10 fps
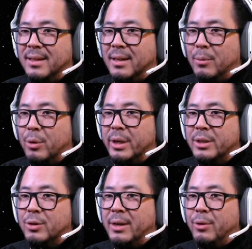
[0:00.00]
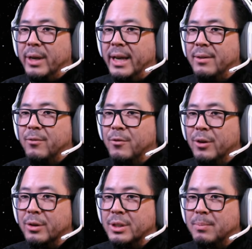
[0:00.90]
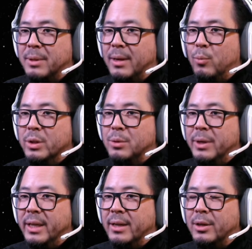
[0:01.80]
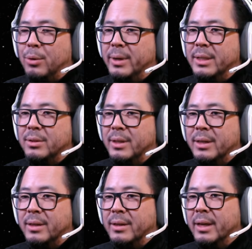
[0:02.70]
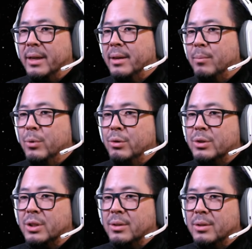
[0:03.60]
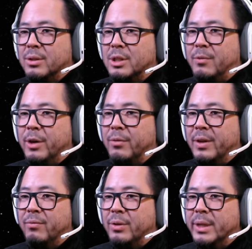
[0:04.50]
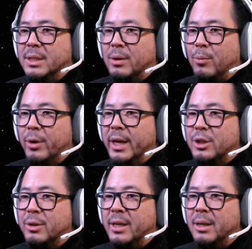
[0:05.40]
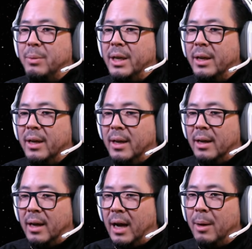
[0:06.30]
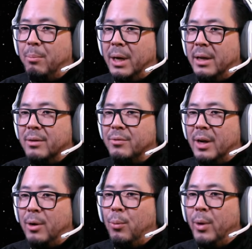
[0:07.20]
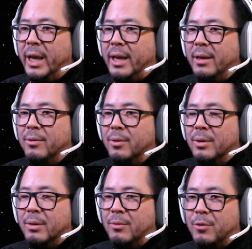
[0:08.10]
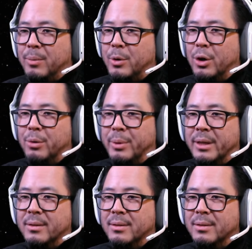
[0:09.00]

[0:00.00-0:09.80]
We're going to travel ahead first, but then once we go into the moon's sphere of influence, we're actually going to be above, away from Kerbin.